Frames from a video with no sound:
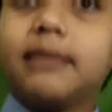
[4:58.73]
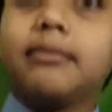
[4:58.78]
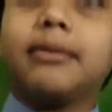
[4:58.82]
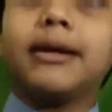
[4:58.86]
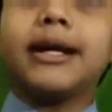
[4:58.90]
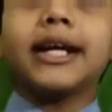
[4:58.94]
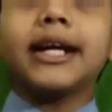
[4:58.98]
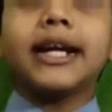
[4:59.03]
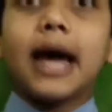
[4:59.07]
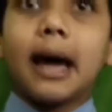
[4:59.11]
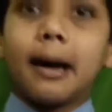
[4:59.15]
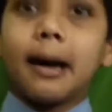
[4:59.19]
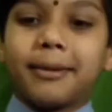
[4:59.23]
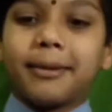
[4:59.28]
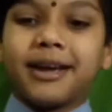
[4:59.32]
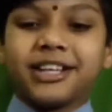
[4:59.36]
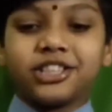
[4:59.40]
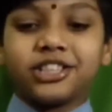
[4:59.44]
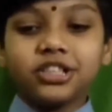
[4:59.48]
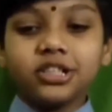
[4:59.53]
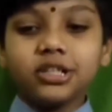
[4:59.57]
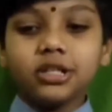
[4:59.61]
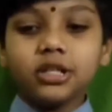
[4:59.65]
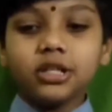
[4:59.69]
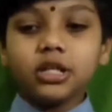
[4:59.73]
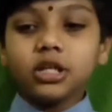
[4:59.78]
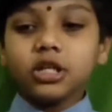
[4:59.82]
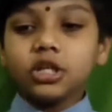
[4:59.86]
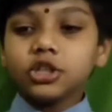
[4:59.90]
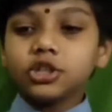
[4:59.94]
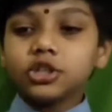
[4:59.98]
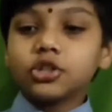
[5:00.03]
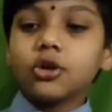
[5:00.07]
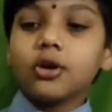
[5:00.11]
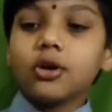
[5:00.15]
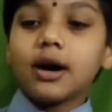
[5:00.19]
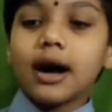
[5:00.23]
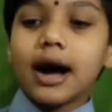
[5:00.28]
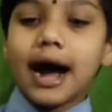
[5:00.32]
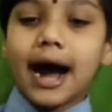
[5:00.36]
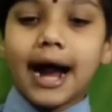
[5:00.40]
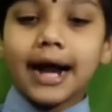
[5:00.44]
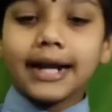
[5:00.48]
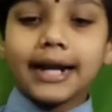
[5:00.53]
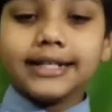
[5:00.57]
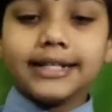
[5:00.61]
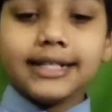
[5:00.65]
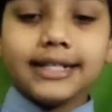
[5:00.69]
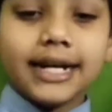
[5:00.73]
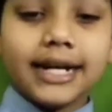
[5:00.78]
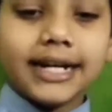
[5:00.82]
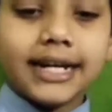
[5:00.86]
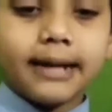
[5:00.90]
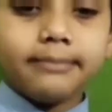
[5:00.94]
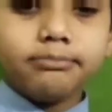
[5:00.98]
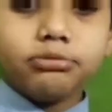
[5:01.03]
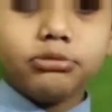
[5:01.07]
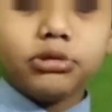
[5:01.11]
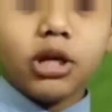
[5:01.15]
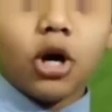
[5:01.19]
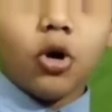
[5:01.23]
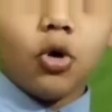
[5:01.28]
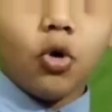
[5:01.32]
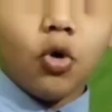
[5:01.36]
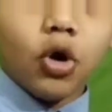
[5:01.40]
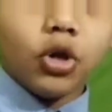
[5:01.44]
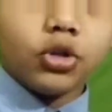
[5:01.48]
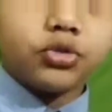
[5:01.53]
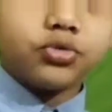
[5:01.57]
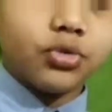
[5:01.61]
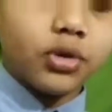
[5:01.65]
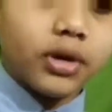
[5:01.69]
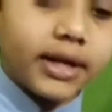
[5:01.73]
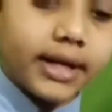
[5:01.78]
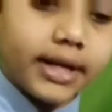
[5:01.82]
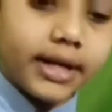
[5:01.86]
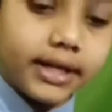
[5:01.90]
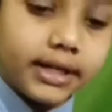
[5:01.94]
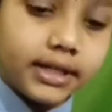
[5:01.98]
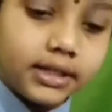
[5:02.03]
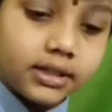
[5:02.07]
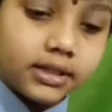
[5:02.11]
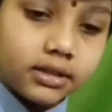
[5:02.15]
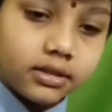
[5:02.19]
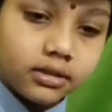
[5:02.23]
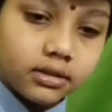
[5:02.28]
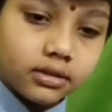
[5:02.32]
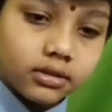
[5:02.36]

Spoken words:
will be damaged. So I didn't keep the hole for it.